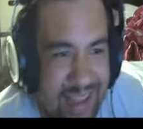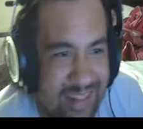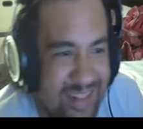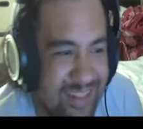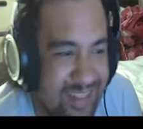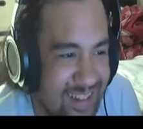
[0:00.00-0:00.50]
that
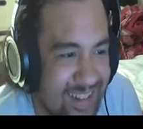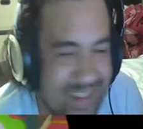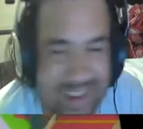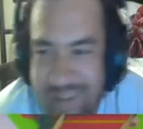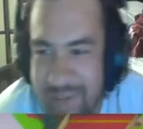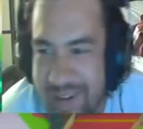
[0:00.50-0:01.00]
took longer
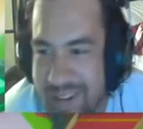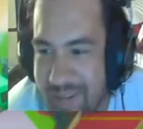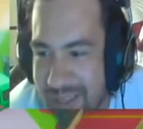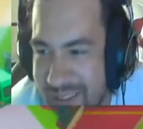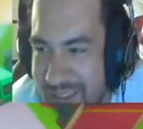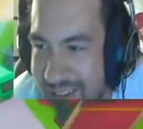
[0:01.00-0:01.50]
than expected,
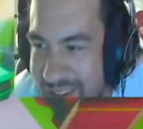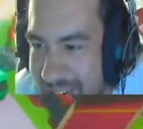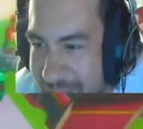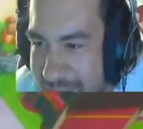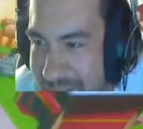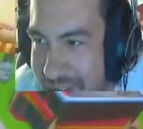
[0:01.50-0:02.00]
mainly because
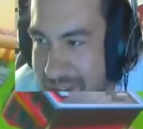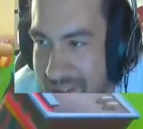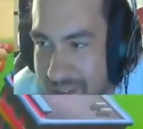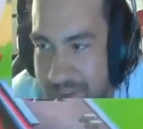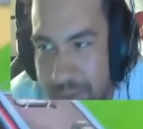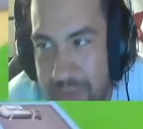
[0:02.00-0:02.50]
I'm a
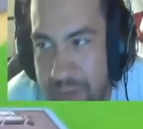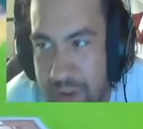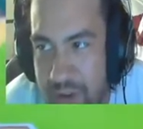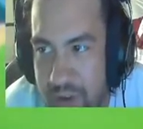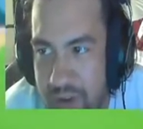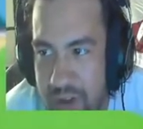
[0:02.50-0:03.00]
stickler for
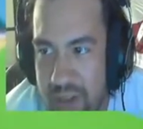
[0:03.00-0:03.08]
perfection.